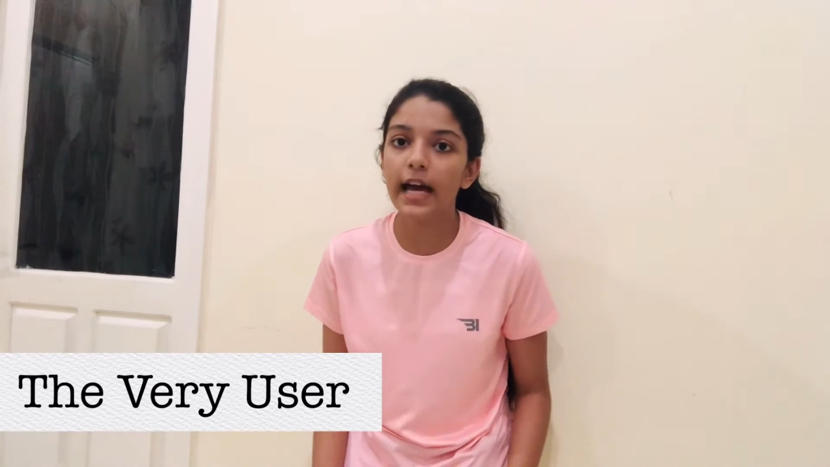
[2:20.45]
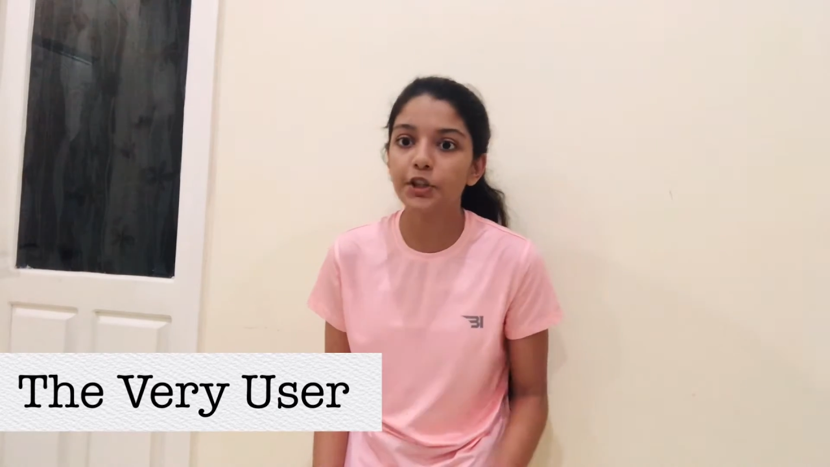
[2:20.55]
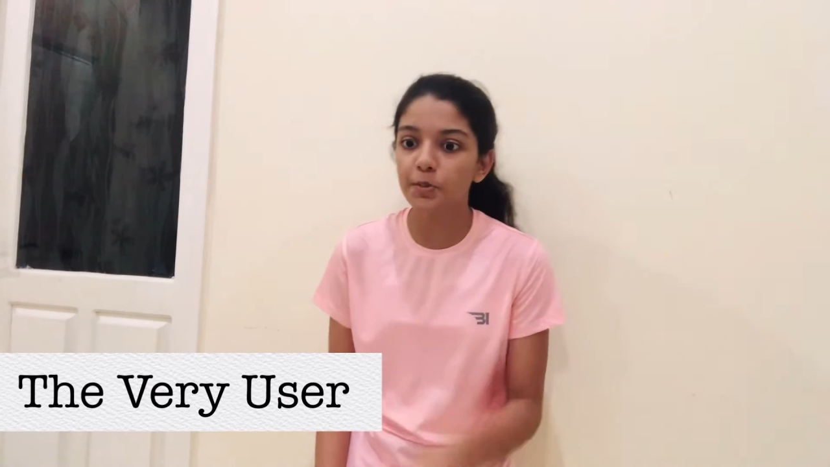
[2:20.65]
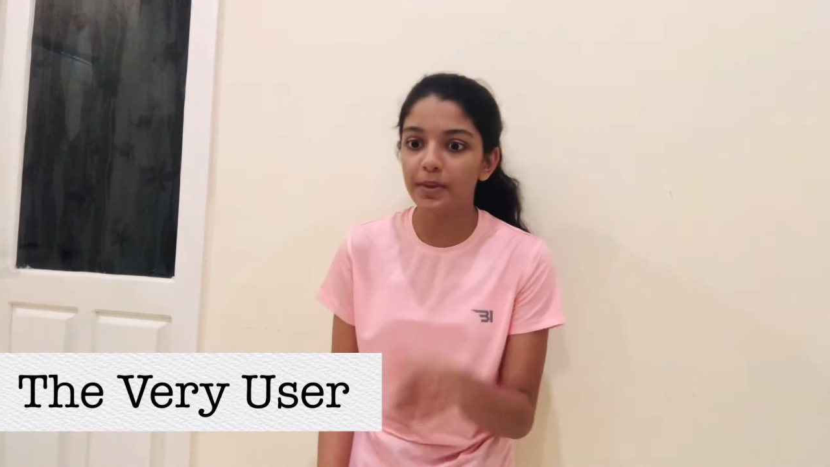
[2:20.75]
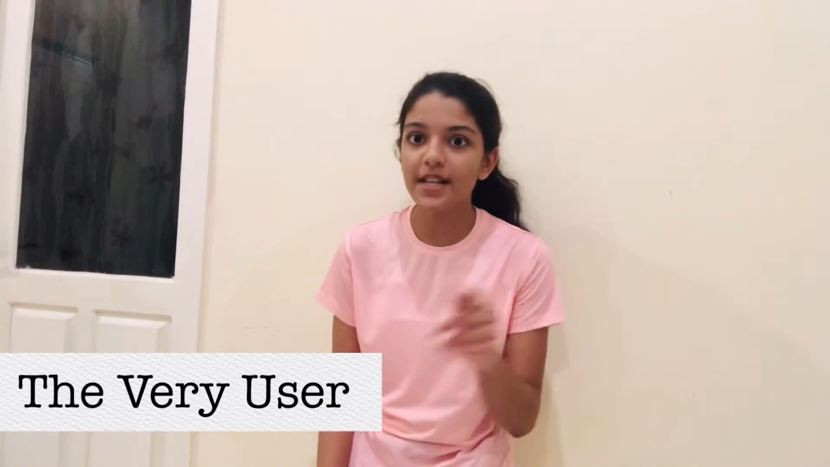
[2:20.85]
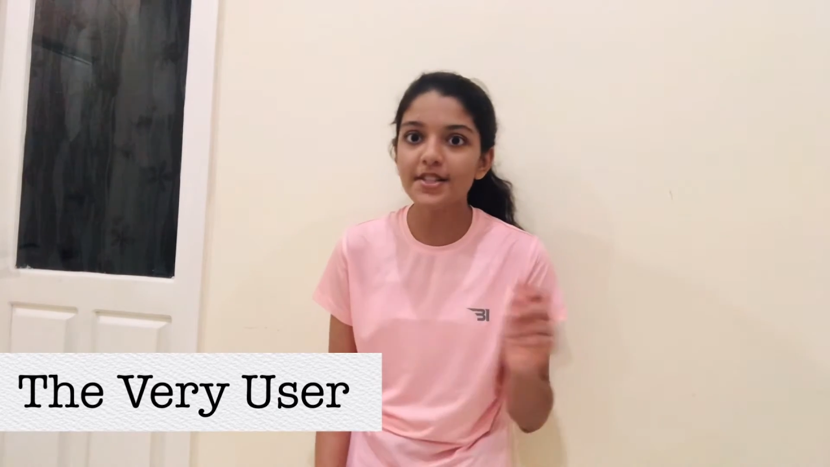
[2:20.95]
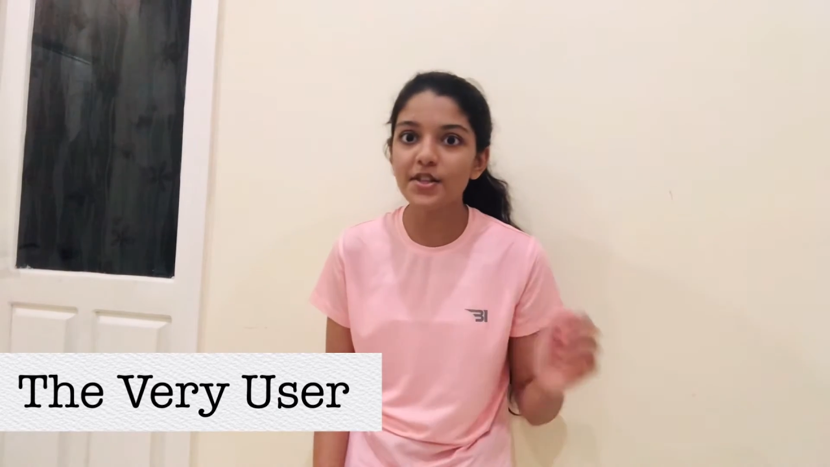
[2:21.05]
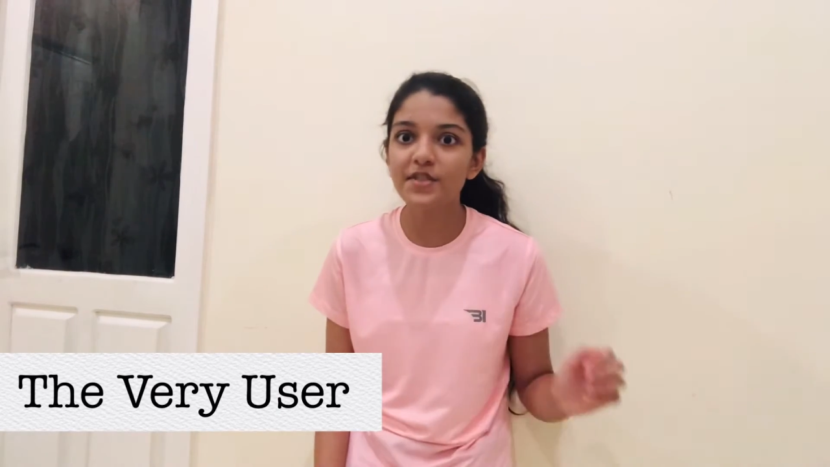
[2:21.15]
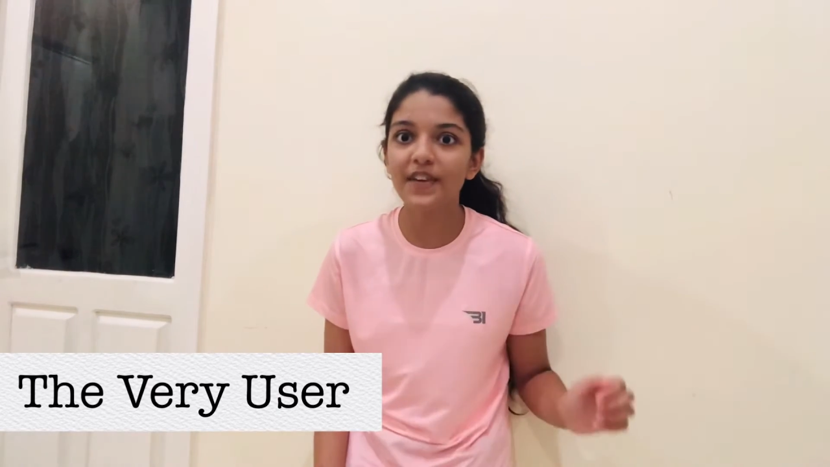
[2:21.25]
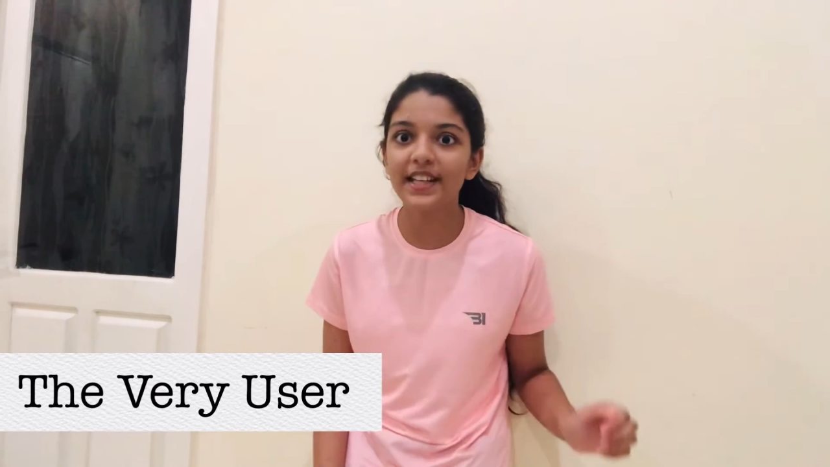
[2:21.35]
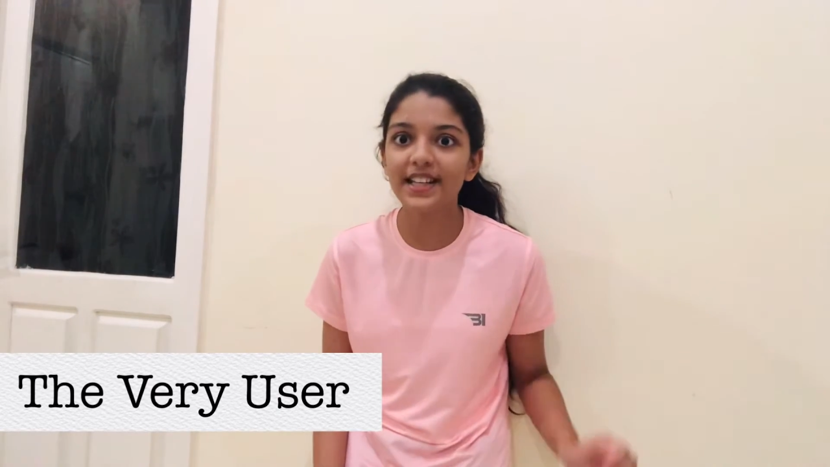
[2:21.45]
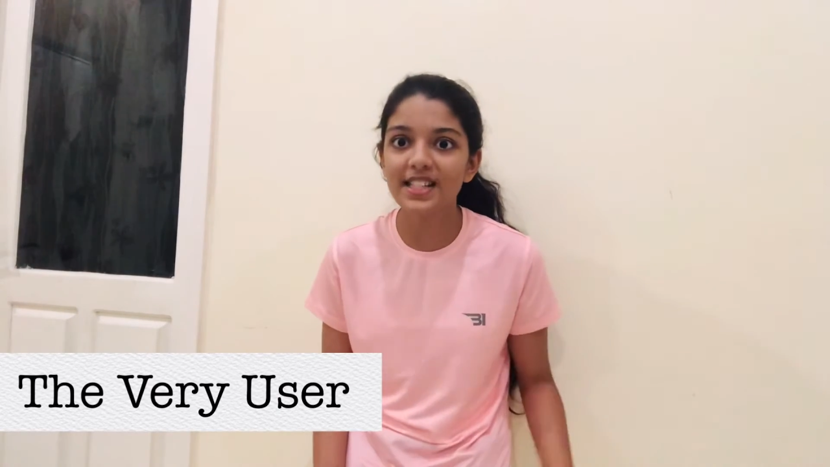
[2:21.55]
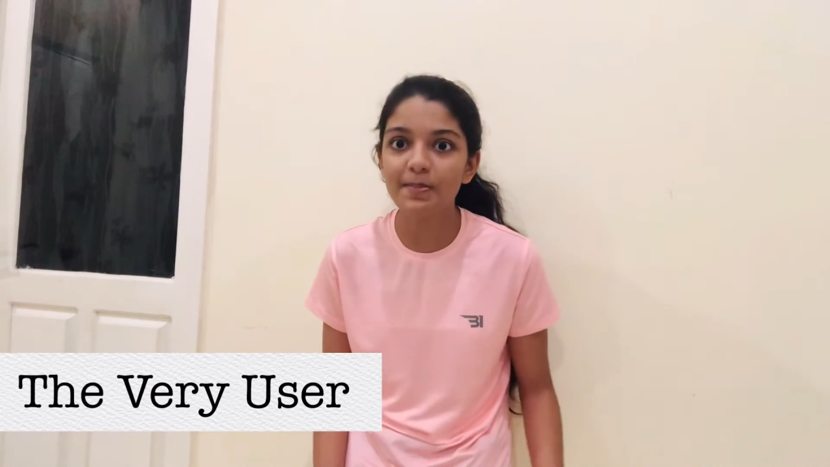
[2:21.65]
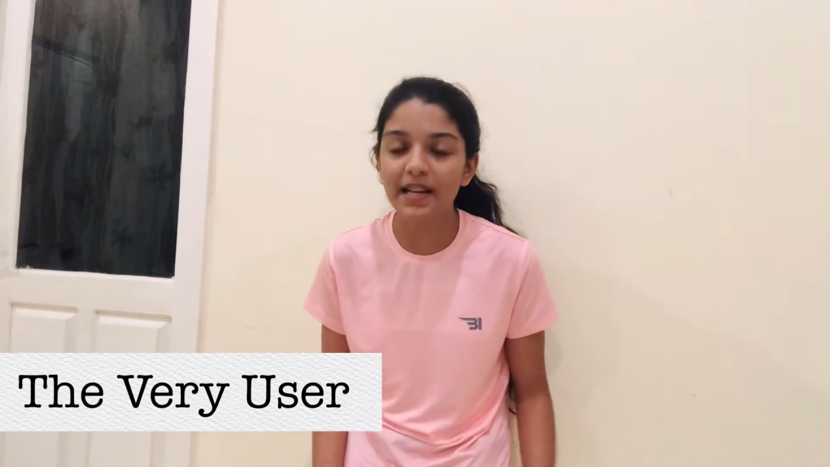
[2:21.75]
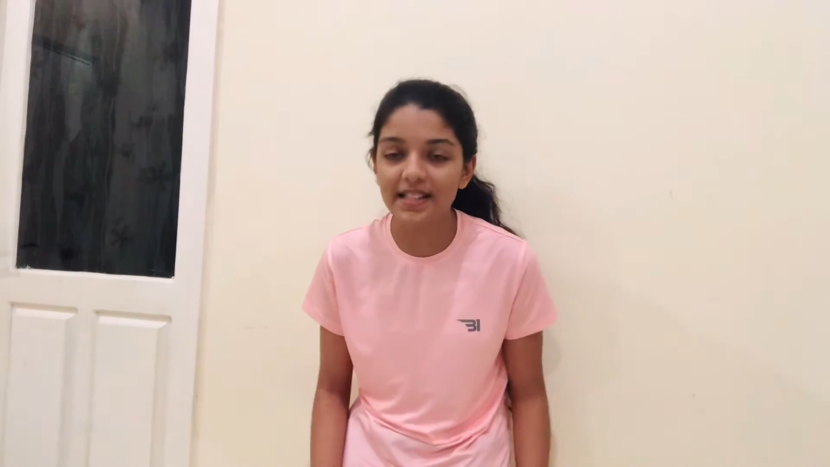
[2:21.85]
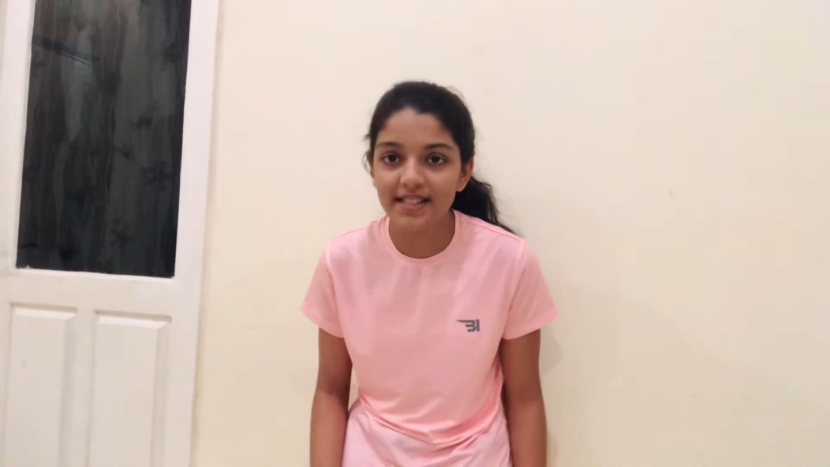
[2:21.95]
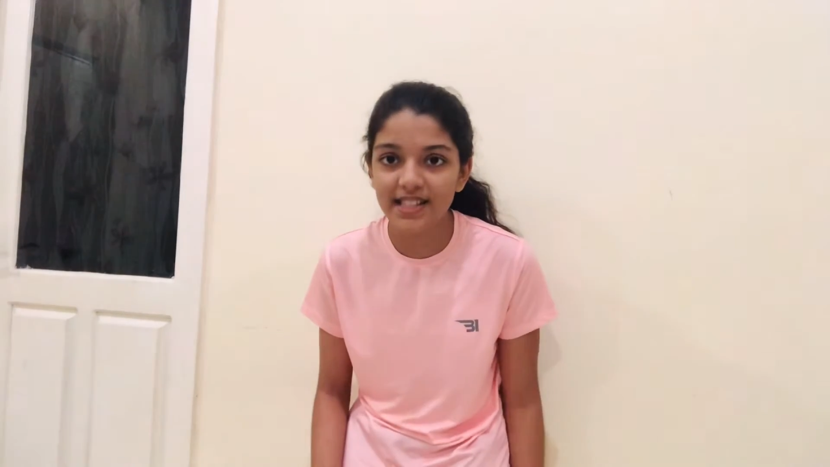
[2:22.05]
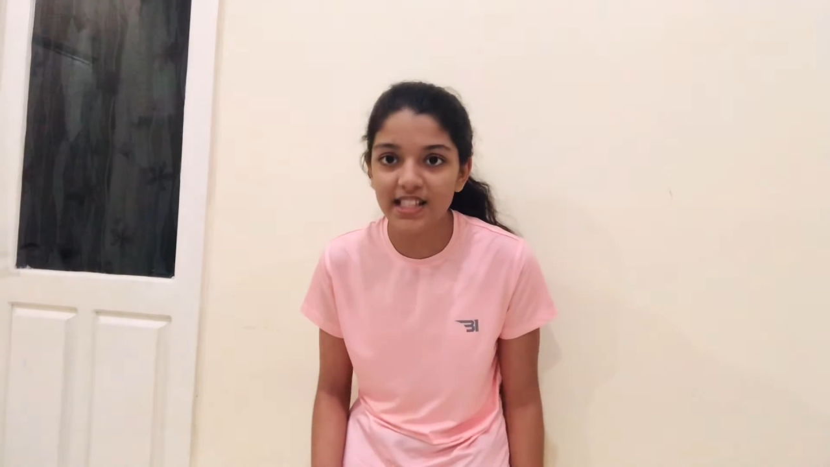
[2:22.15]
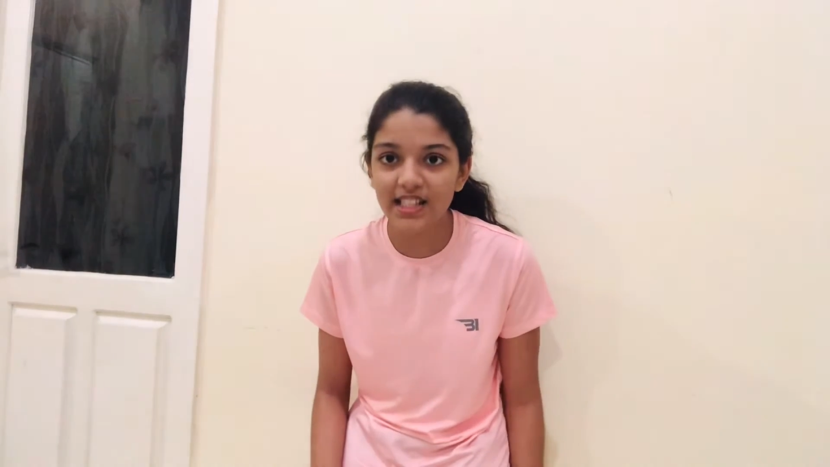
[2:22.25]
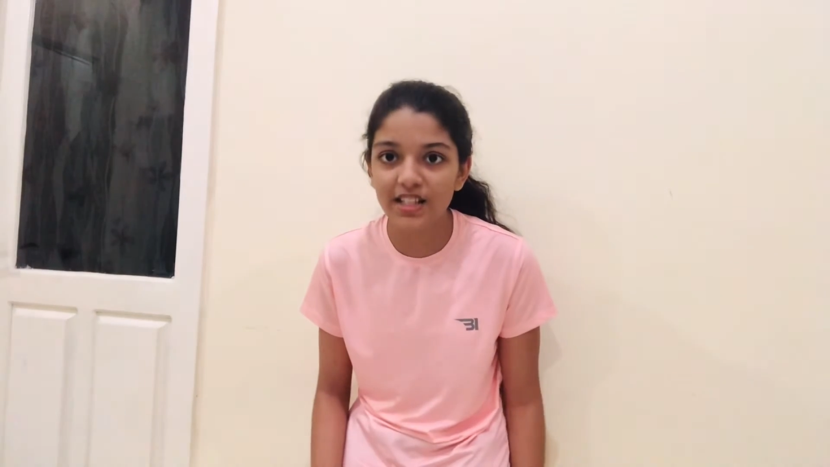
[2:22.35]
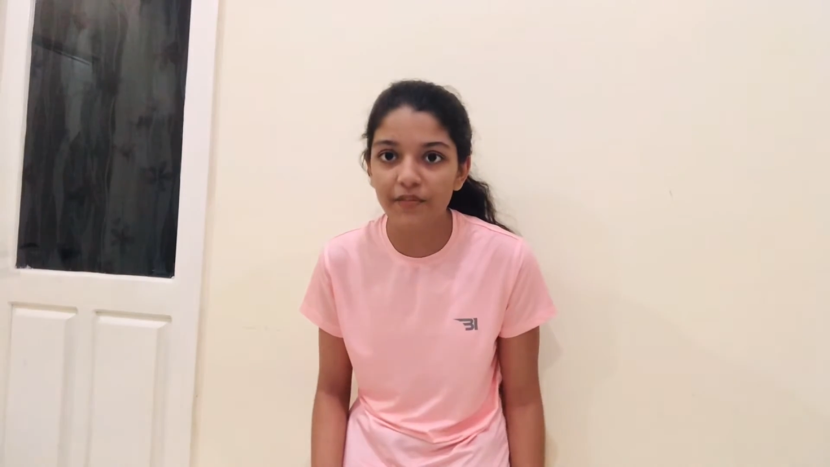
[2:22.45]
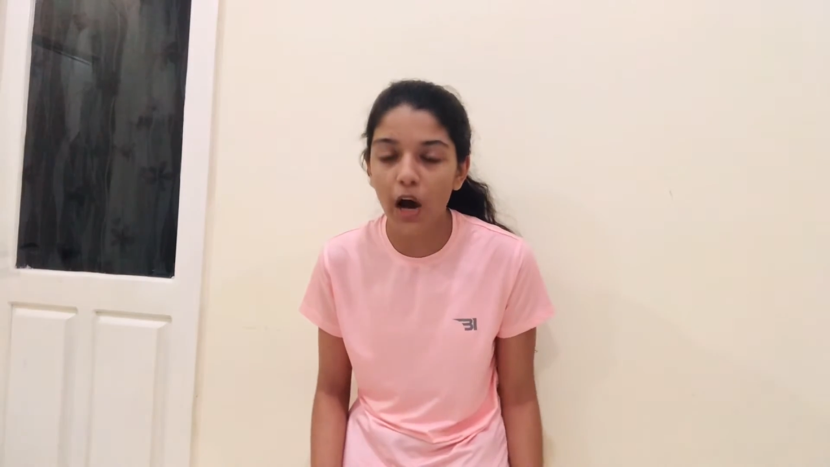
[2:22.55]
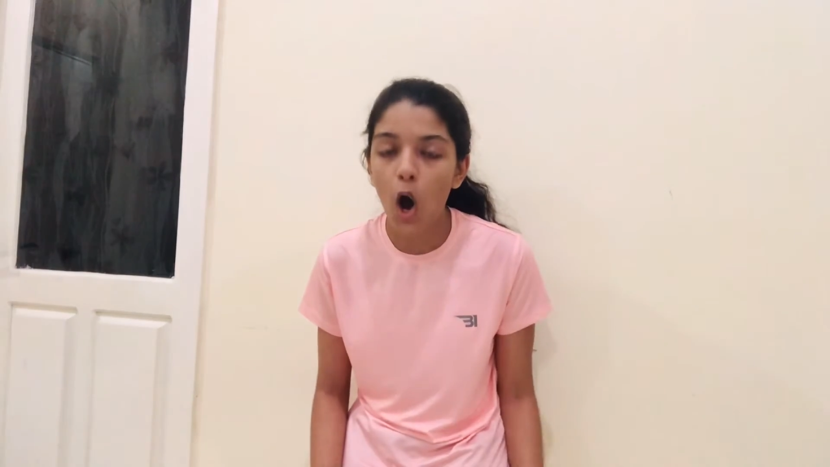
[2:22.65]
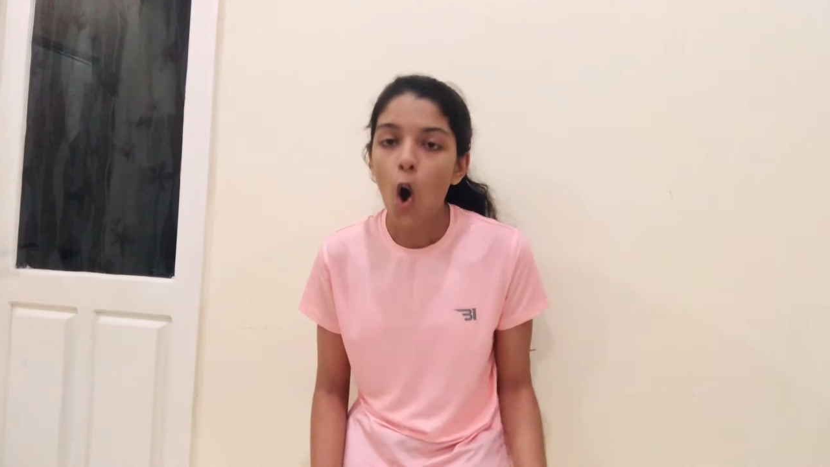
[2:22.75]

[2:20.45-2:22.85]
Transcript: And your purse looks very expensive.